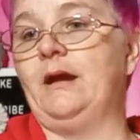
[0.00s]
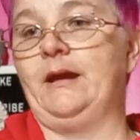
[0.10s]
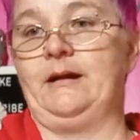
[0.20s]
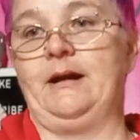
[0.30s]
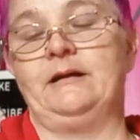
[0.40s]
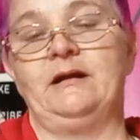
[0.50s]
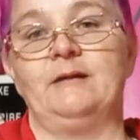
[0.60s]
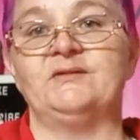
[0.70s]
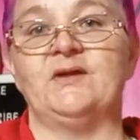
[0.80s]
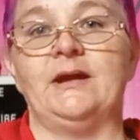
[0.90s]
and
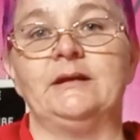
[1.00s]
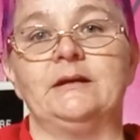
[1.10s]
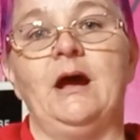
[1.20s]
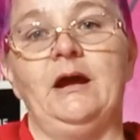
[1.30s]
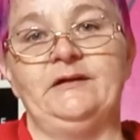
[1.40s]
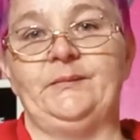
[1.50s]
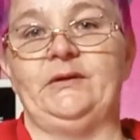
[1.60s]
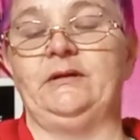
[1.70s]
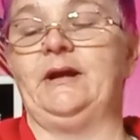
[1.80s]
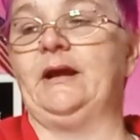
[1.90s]
ended up staying in the
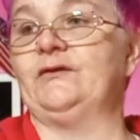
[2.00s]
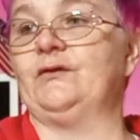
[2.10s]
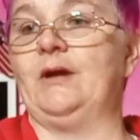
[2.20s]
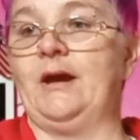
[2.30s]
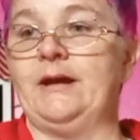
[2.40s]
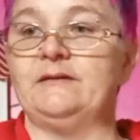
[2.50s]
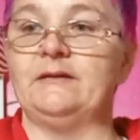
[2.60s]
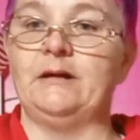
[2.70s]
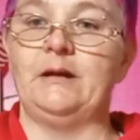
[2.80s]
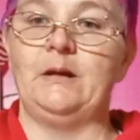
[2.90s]
hospital an extra night